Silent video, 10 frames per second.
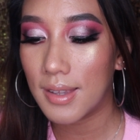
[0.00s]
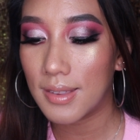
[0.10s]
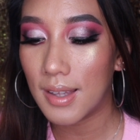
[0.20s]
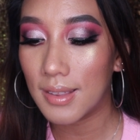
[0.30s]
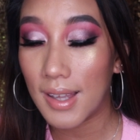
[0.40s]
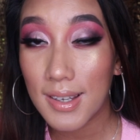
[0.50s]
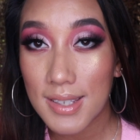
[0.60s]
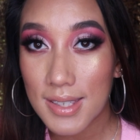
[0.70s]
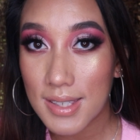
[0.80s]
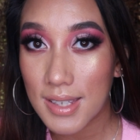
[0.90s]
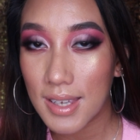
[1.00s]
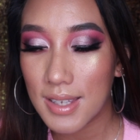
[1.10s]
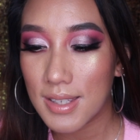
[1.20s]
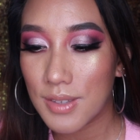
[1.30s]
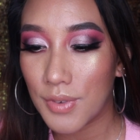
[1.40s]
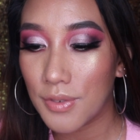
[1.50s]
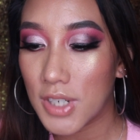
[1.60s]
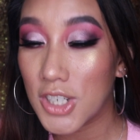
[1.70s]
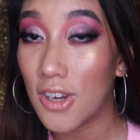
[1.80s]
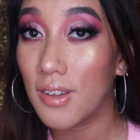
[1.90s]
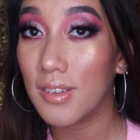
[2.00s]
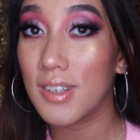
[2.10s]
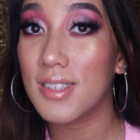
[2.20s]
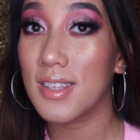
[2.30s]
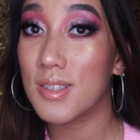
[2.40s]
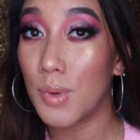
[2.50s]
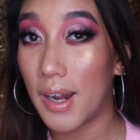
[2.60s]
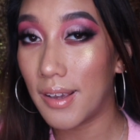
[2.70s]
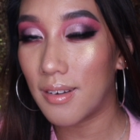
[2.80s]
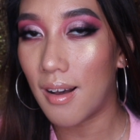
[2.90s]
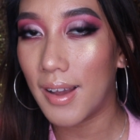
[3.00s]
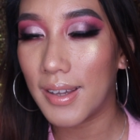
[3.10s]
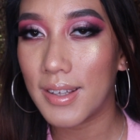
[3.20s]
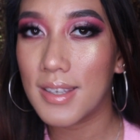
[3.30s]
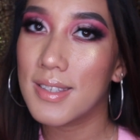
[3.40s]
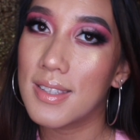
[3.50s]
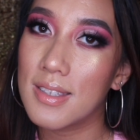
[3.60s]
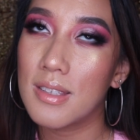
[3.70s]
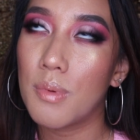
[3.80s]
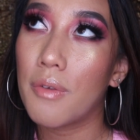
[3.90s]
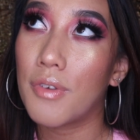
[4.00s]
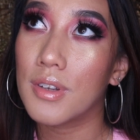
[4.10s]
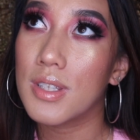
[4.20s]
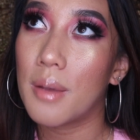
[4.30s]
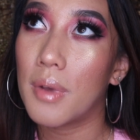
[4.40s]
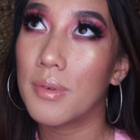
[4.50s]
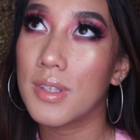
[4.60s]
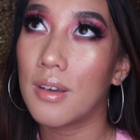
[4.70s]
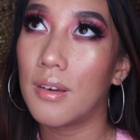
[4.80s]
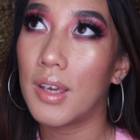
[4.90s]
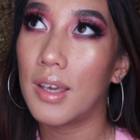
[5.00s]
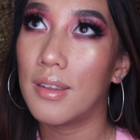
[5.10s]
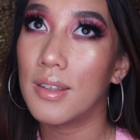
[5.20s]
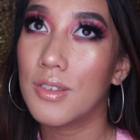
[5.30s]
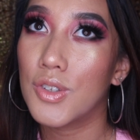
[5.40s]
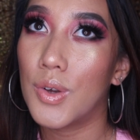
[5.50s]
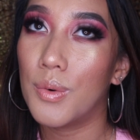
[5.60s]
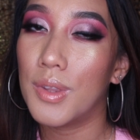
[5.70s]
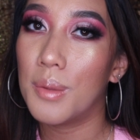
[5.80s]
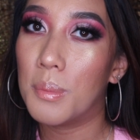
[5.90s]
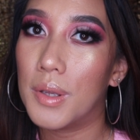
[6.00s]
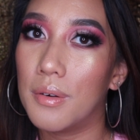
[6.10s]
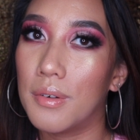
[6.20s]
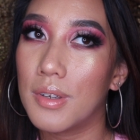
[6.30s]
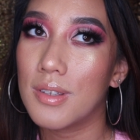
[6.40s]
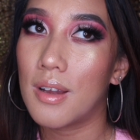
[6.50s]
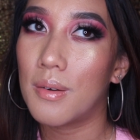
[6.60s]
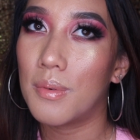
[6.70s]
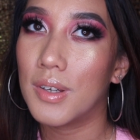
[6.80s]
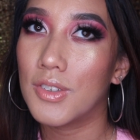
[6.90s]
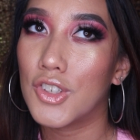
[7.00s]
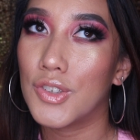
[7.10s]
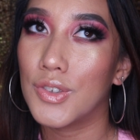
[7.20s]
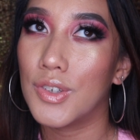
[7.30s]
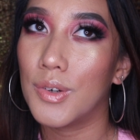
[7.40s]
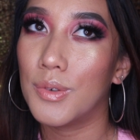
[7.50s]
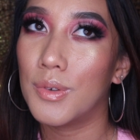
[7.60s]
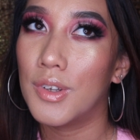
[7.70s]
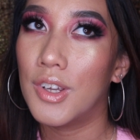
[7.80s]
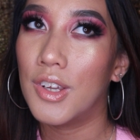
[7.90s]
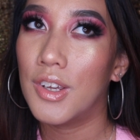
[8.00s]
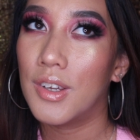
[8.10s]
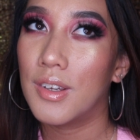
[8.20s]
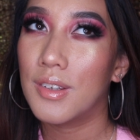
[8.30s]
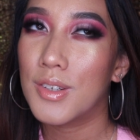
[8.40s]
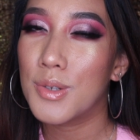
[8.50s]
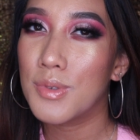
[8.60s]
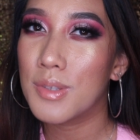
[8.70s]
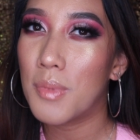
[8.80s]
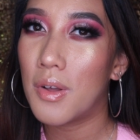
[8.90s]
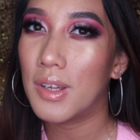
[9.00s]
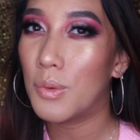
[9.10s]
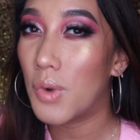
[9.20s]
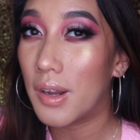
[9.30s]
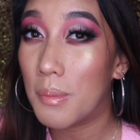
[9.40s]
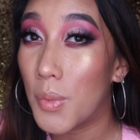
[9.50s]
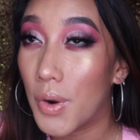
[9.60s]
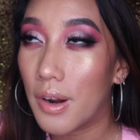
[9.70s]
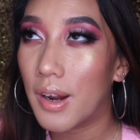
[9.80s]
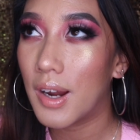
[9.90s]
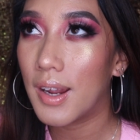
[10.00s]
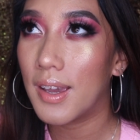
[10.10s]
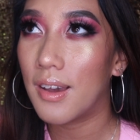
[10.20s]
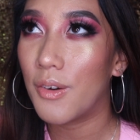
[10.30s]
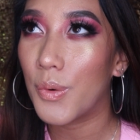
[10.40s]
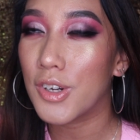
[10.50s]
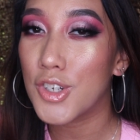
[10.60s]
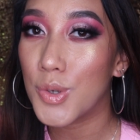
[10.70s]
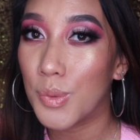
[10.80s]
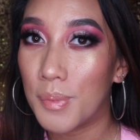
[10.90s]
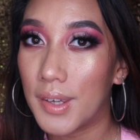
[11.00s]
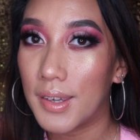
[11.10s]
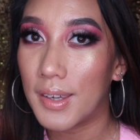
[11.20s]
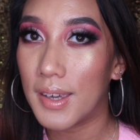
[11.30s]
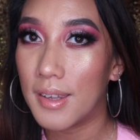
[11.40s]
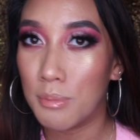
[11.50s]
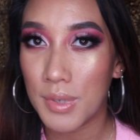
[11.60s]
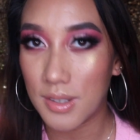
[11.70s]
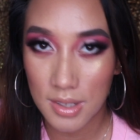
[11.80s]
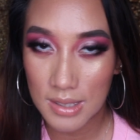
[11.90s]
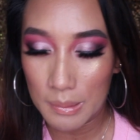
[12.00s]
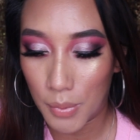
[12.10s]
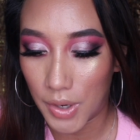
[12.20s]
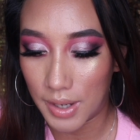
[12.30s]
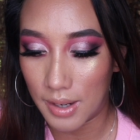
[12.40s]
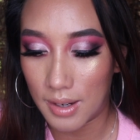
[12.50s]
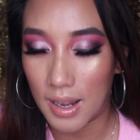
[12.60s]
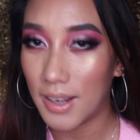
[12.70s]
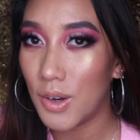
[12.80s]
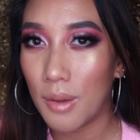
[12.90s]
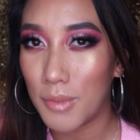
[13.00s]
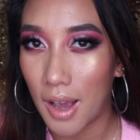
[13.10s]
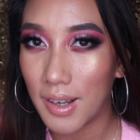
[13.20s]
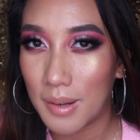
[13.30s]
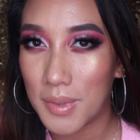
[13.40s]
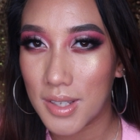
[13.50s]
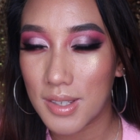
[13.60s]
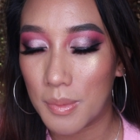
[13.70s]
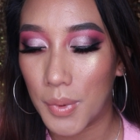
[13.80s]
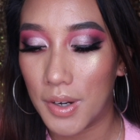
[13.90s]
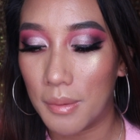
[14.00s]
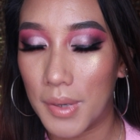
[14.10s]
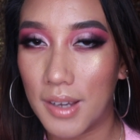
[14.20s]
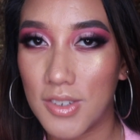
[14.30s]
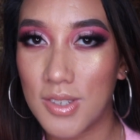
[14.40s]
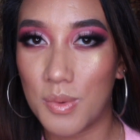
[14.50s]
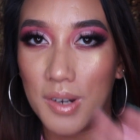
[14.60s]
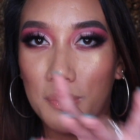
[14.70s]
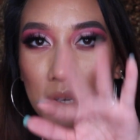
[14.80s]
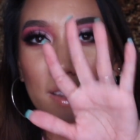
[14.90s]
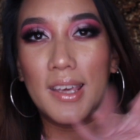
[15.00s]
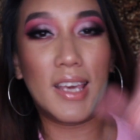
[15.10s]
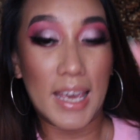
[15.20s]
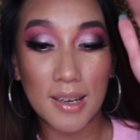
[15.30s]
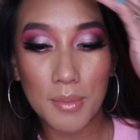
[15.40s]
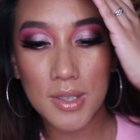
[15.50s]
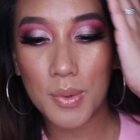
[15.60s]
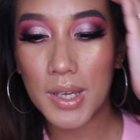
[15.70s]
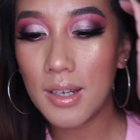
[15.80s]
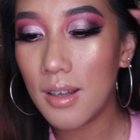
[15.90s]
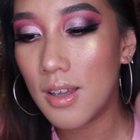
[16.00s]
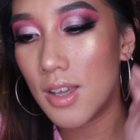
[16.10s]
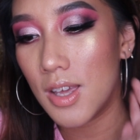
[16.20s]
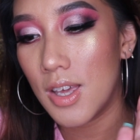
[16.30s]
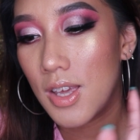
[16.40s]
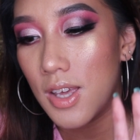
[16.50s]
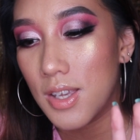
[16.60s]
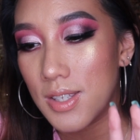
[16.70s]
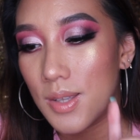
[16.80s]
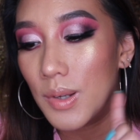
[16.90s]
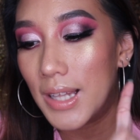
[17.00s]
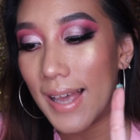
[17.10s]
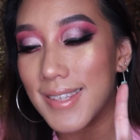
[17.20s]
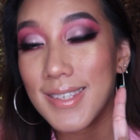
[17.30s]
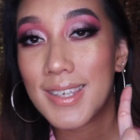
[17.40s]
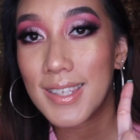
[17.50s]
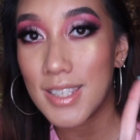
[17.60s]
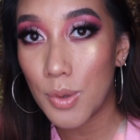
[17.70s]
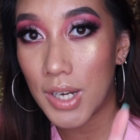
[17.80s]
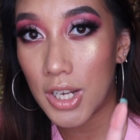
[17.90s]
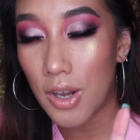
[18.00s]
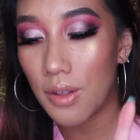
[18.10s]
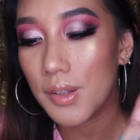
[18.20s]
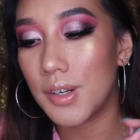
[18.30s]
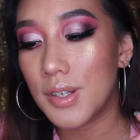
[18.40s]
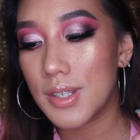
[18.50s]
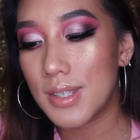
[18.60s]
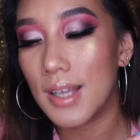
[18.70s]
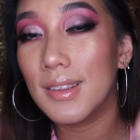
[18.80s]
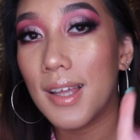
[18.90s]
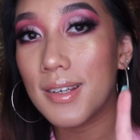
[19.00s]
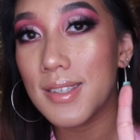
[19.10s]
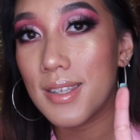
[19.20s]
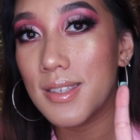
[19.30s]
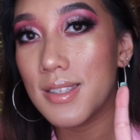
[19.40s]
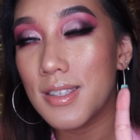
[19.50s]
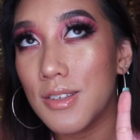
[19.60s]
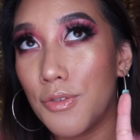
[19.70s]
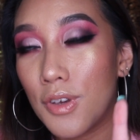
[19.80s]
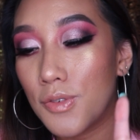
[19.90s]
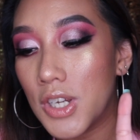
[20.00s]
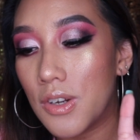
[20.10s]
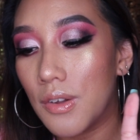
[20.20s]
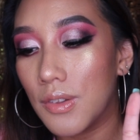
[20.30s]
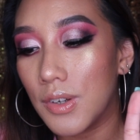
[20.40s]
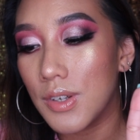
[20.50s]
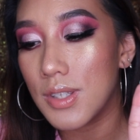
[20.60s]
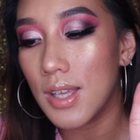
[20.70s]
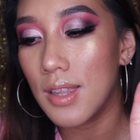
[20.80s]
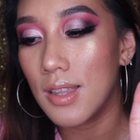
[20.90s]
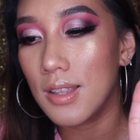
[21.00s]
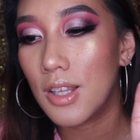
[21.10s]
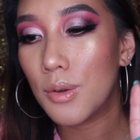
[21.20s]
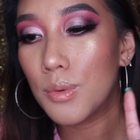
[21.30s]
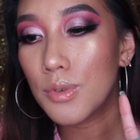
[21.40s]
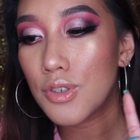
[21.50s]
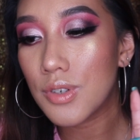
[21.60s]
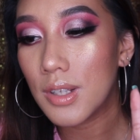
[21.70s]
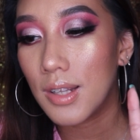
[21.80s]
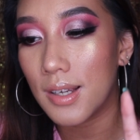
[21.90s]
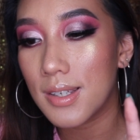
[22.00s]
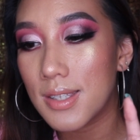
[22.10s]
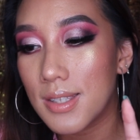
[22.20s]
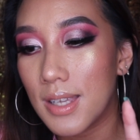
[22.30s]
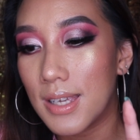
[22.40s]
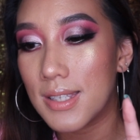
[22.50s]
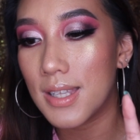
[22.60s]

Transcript: The luxe is $50. That's what I got because this is my first time. I was like, okay, let's go in the middle because I don't want to go too small and want more, or too big and be disappointed. I know I'm not gonna be disappointed, but I just want to be like in between. So classic is $20, luxe is $50, and then the ultra luxe is